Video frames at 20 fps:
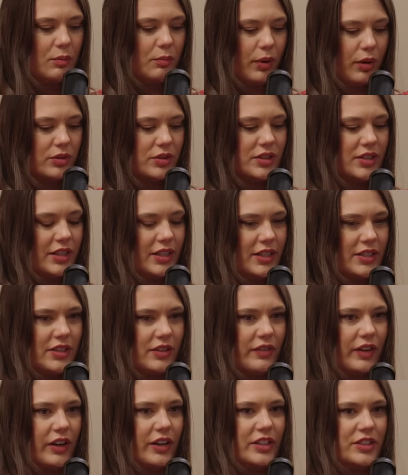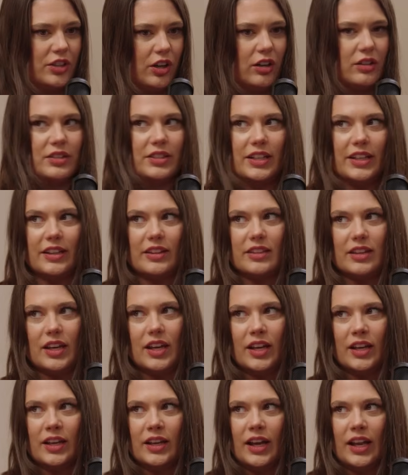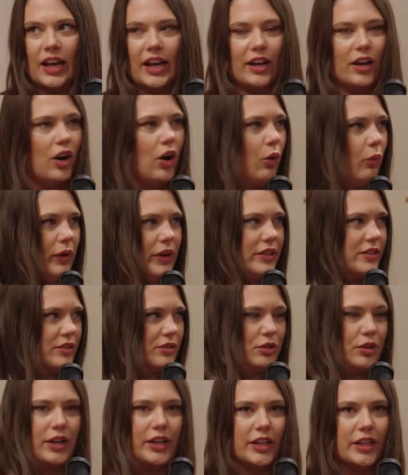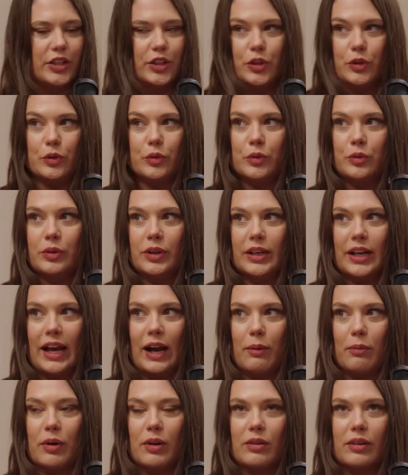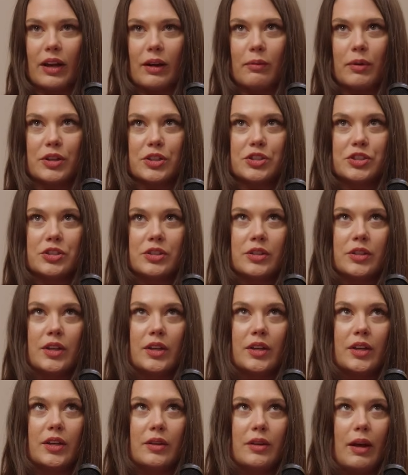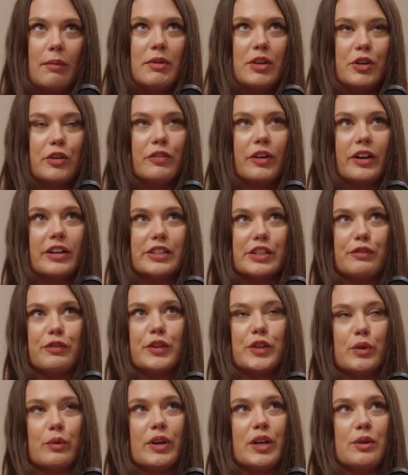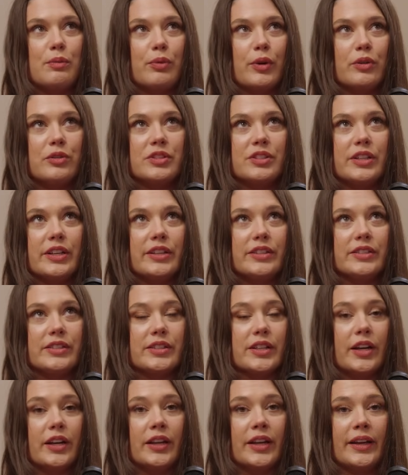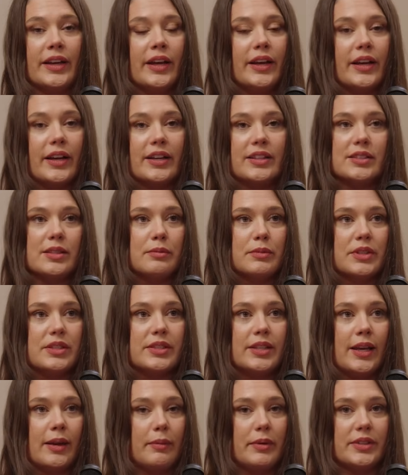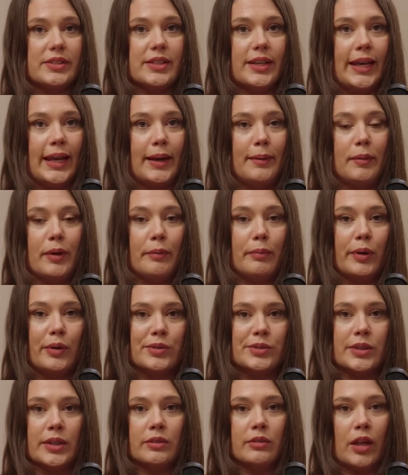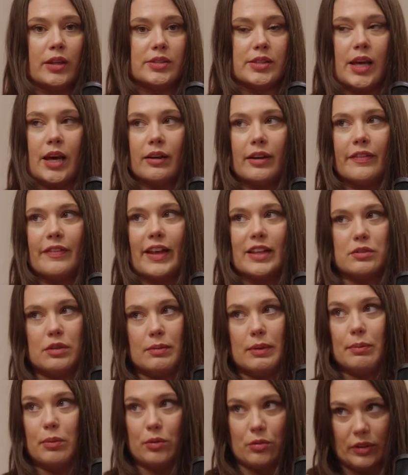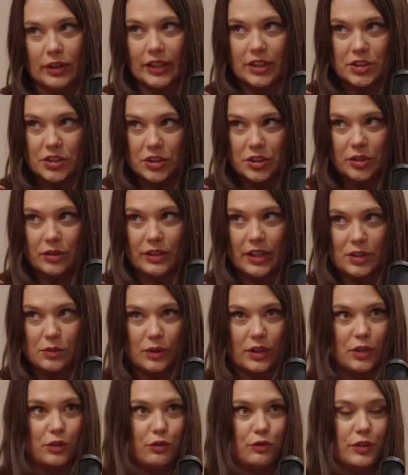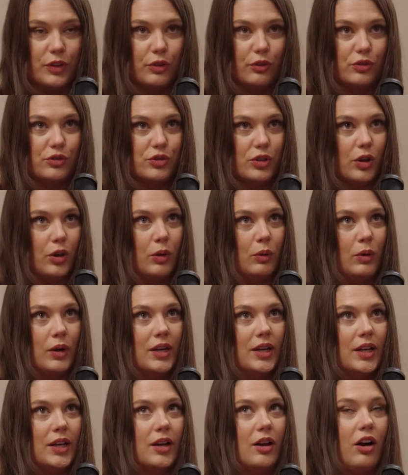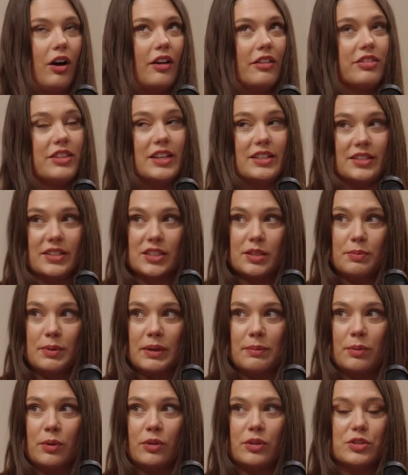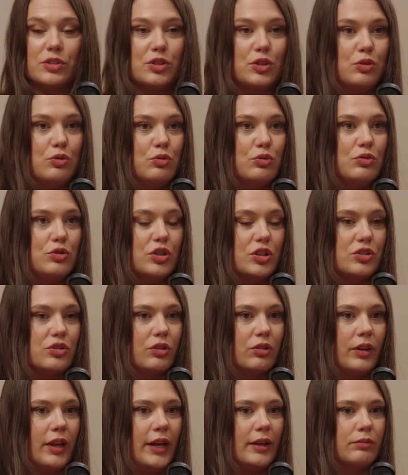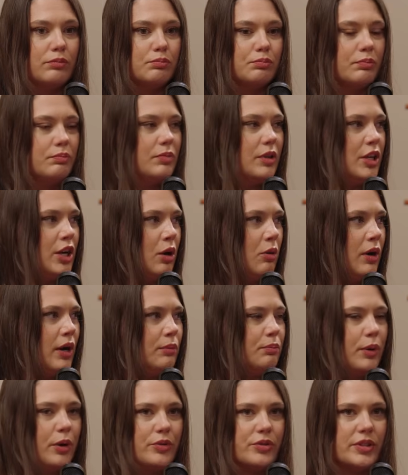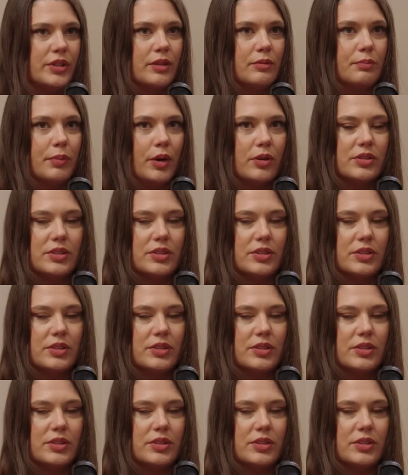posting is a very daunting thing. And I always credit you and how much, I mean, you're very different the way you approach things. It's kind of like, hey, I got something to say. I'm going to say it. I'm going to post it. And that's that. And that's why people relate to you. And that's why you feel so authentic to people, is you just are like, you know what, post it.